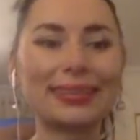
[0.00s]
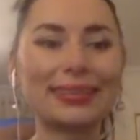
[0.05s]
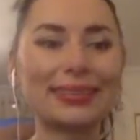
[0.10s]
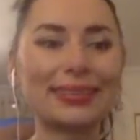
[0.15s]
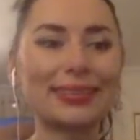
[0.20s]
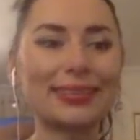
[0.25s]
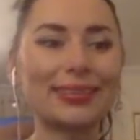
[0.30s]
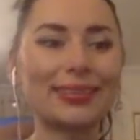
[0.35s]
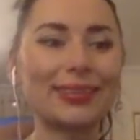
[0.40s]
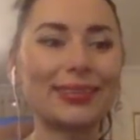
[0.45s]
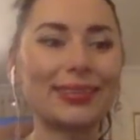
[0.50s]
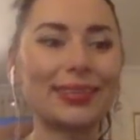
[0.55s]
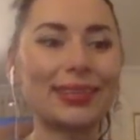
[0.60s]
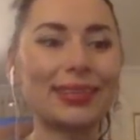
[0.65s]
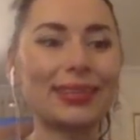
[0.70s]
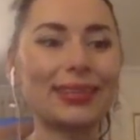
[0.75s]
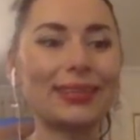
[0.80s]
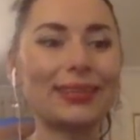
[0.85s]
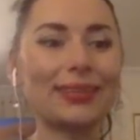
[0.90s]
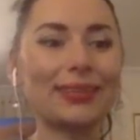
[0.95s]
So,
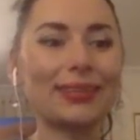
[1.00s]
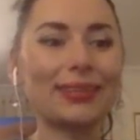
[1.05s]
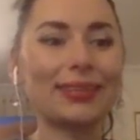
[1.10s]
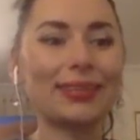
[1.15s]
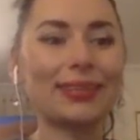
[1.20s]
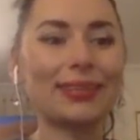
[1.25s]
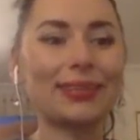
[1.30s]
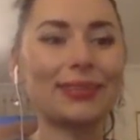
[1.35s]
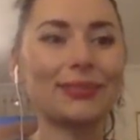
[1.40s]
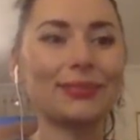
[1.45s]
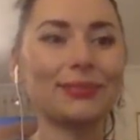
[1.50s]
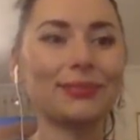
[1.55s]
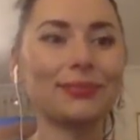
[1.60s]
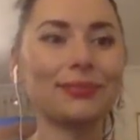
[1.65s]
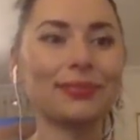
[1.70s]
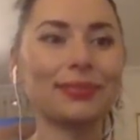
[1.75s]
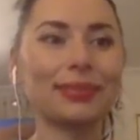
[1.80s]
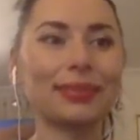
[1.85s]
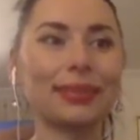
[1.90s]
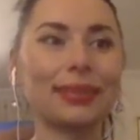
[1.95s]
hello, hello.
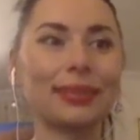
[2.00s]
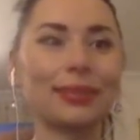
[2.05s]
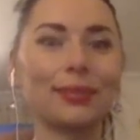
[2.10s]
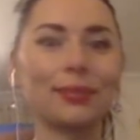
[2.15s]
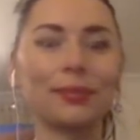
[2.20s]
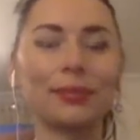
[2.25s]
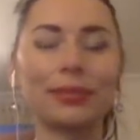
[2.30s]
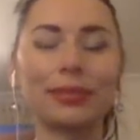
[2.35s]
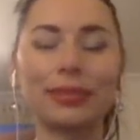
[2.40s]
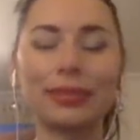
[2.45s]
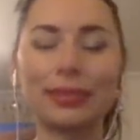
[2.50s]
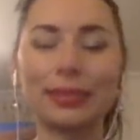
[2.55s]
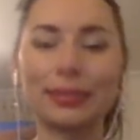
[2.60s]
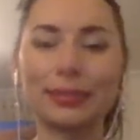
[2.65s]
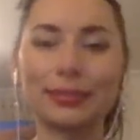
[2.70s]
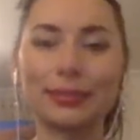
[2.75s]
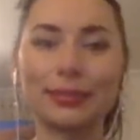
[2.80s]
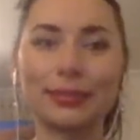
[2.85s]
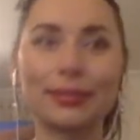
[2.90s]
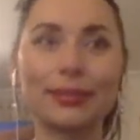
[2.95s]
Hello, my
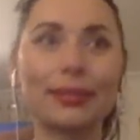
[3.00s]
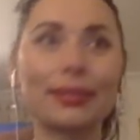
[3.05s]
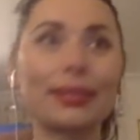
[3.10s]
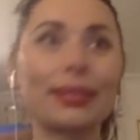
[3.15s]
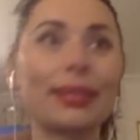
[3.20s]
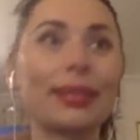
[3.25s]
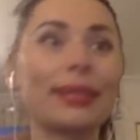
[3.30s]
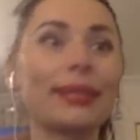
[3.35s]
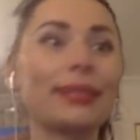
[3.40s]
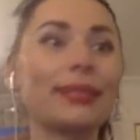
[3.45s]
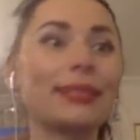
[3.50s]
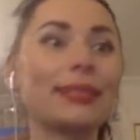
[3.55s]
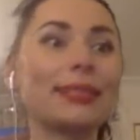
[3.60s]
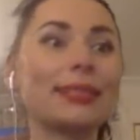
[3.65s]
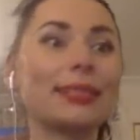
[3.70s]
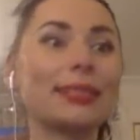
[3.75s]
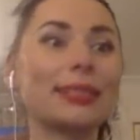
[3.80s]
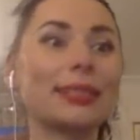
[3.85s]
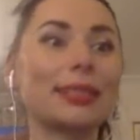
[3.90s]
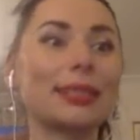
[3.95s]
dear ladies
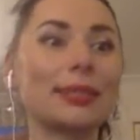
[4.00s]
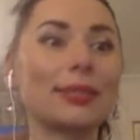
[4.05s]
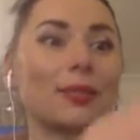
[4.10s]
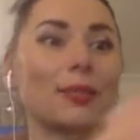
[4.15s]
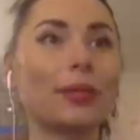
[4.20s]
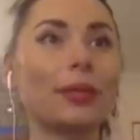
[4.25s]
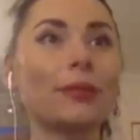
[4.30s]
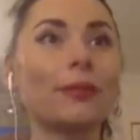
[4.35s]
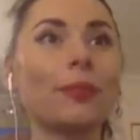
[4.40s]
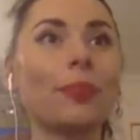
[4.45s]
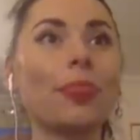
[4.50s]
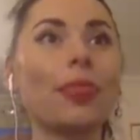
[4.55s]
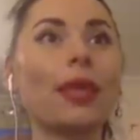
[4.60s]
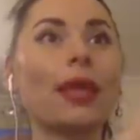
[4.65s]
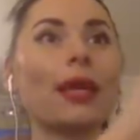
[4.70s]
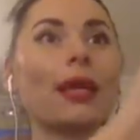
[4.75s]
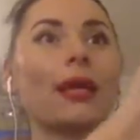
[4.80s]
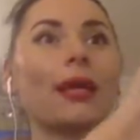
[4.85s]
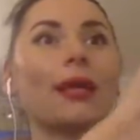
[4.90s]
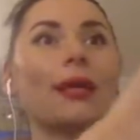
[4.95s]
and gentlemen.
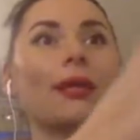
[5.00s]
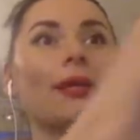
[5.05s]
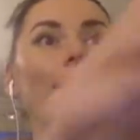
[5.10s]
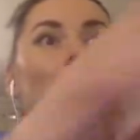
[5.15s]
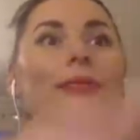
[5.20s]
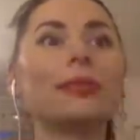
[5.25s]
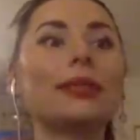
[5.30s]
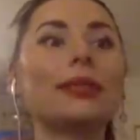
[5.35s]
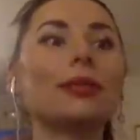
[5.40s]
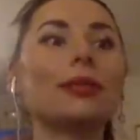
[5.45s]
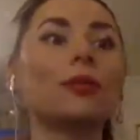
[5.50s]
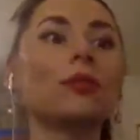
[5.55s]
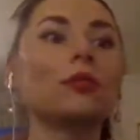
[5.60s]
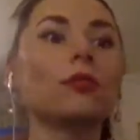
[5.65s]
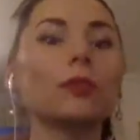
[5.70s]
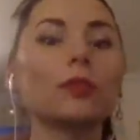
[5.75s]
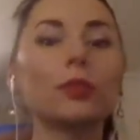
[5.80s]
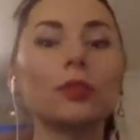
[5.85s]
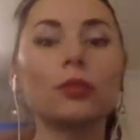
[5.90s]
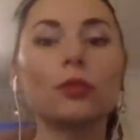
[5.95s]
Very
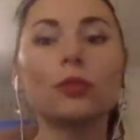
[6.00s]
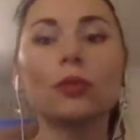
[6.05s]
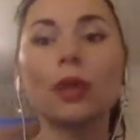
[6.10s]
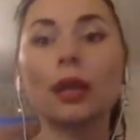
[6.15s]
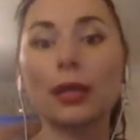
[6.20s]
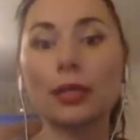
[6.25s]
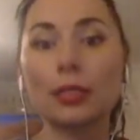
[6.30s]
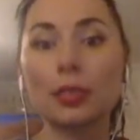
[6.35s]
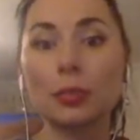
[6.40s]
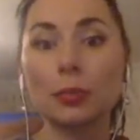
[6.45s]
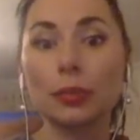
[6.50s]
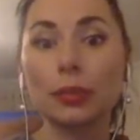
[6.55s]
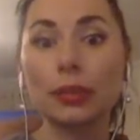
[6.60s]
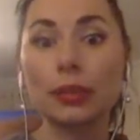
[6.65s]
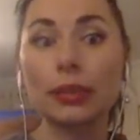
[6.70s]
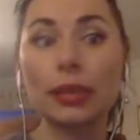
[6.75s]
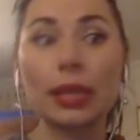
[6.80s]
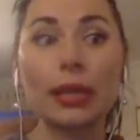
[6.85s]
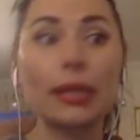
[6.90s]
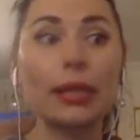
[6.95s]
often you ask me,
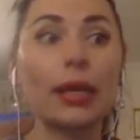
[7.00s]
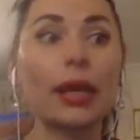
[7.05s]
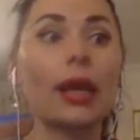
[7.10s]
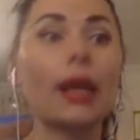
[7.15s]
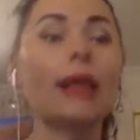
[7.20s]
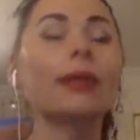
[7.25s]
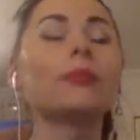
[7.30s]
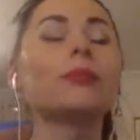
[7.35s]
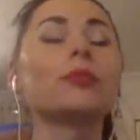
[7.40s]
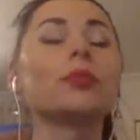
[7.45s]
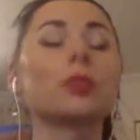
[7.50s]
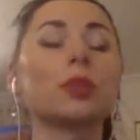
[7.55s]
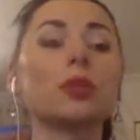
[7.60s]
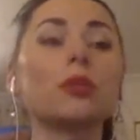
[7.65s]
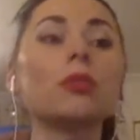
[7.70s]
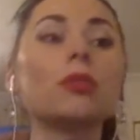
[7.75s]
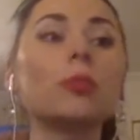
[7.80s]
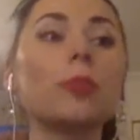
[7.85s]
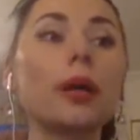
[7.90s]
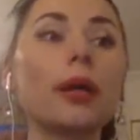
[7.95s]
Natalia, I'm so
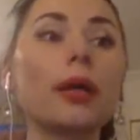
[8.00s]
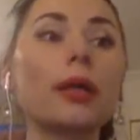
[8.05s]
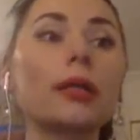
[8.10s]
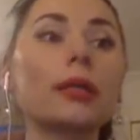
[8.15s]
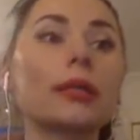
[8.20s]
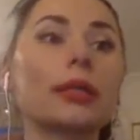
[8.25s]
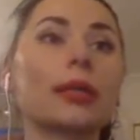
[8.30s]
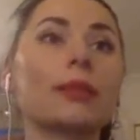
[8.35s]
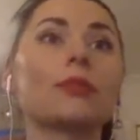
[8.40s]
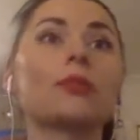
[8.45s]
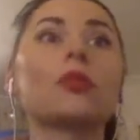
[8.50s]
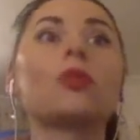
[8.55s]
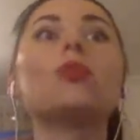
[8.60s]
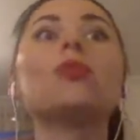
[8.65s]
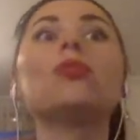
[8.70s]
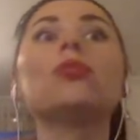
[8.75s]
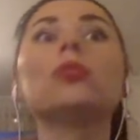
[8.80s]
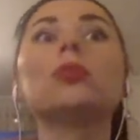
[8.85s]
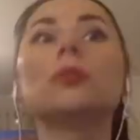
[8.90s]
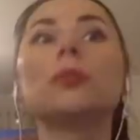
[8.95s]
smart, I'm so
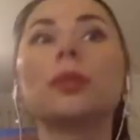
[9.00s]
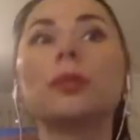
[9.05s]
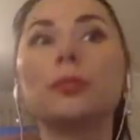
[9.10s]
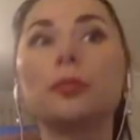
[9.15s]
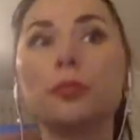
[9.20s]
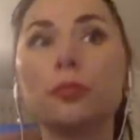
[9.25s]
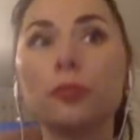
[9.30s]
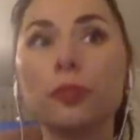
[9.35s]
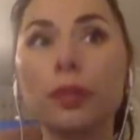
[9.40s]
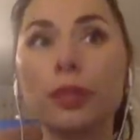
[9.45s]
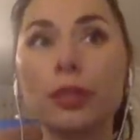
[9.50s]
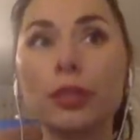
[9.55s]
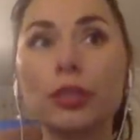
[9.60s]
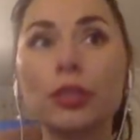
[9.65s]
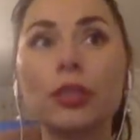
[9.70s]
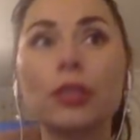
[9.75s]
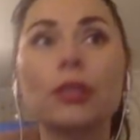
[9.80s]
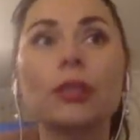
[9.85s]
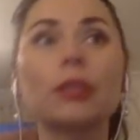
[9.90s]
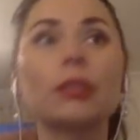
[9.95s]
good in my
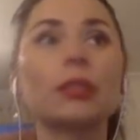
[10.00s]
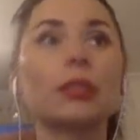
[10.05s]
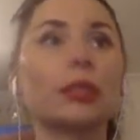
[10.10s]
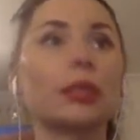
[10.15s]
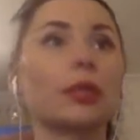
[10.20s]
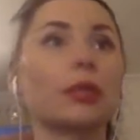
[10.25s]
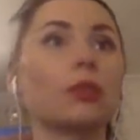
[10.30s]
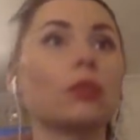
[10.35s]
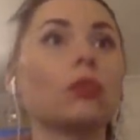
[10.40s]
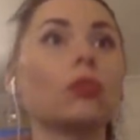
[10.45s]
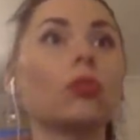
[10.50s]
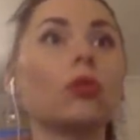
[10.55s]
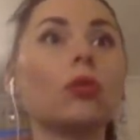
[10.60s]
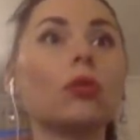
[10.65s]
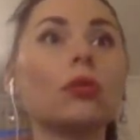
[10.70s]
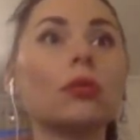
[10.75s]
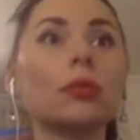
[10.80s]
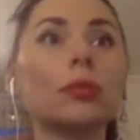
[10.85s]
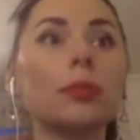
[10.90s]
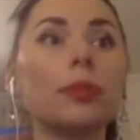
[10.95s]
professions, I do
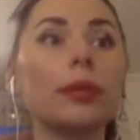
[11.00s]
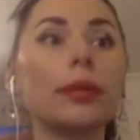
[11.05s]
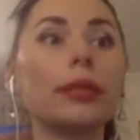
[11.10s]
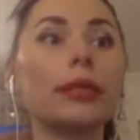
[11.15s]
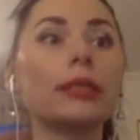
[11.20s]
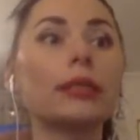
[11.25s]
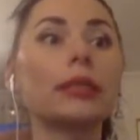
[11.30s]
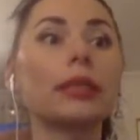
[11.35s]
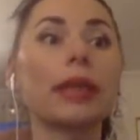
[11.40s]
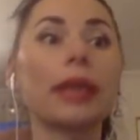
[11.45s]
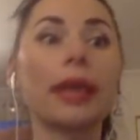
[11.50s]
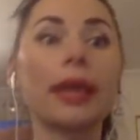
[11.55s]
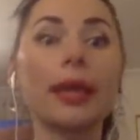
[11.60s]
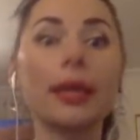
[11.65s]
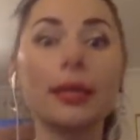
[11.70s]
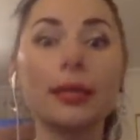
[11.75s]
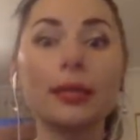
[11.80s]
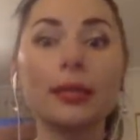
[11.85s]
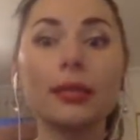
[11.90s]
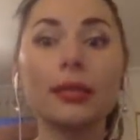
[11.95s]
all the best,
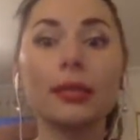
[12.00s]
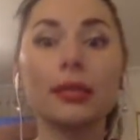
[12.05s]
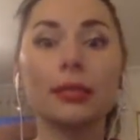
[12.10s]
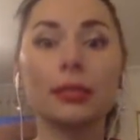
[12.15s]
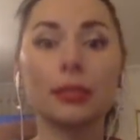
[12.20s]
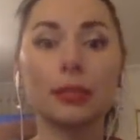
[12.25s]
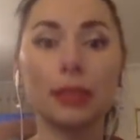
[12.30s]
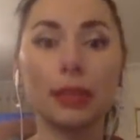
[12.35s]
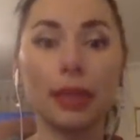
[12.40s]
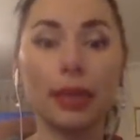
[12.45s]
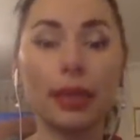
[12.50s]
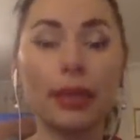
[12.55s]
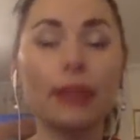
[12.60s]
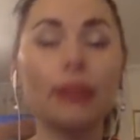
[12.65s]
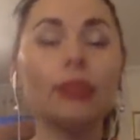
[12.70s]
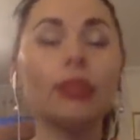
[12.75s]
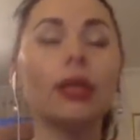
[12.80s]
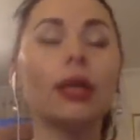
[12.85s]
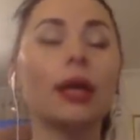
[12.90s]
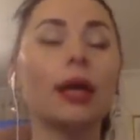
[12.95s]
and in the
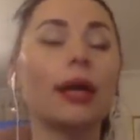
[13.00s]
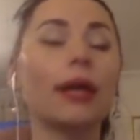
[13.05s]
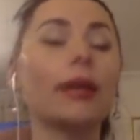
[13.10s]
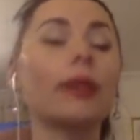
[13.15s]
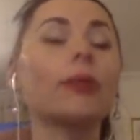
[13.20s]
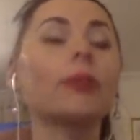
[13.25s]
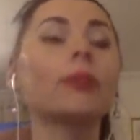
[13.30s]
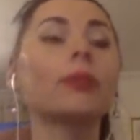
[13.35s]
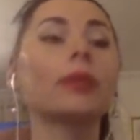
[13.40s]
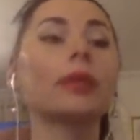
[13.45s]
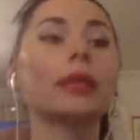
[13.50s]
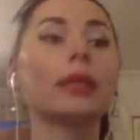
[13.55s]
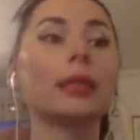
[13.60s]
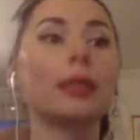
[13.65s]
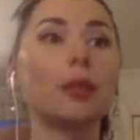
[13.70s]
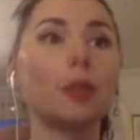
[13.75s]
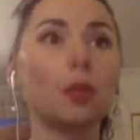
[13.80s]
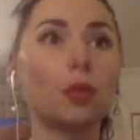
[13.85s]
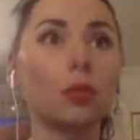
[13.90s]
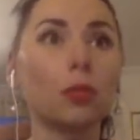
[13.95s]
end, I am
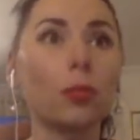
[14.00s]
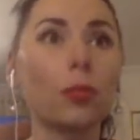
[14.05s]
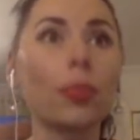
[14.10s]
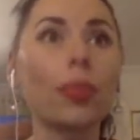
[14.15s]
alone.